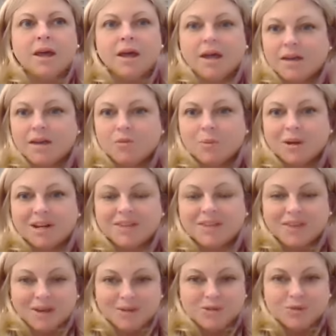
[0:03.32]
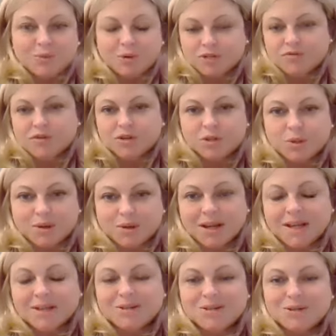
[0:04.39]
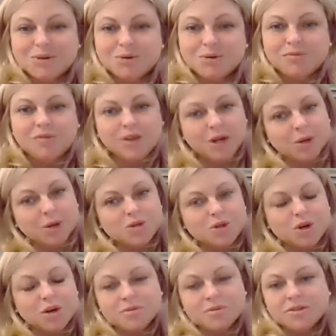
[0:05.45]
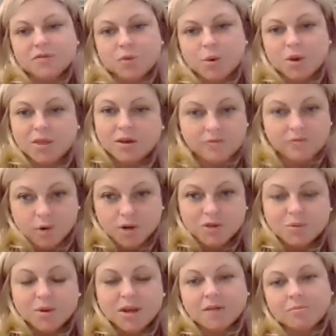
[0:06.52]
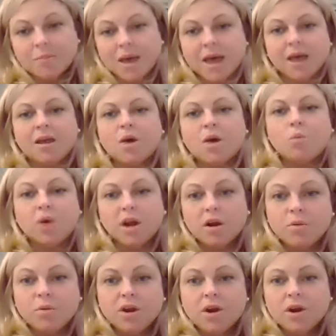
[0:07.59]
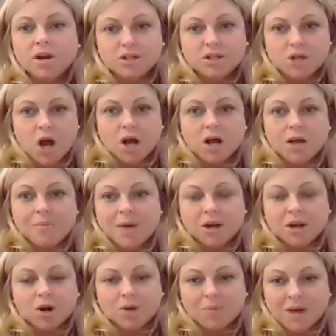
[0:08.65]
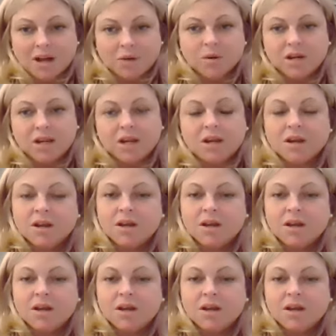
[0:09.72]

Hey everybody, thanks so much for tuning into video scripts for the 4th week of May, where we are going to talk about home equity.